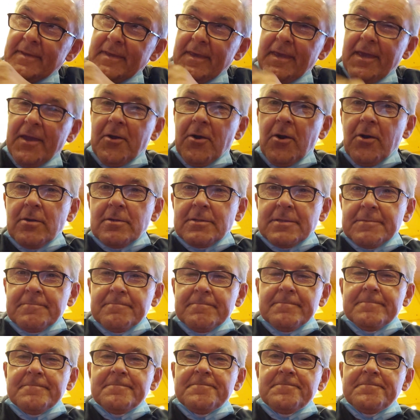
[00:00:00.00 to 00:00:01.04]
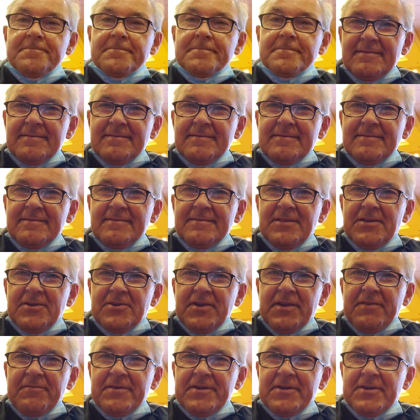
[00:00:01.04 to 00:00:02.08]
He calls. The
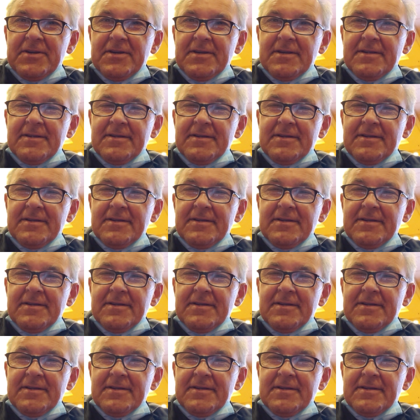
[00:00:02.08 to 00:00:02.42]
river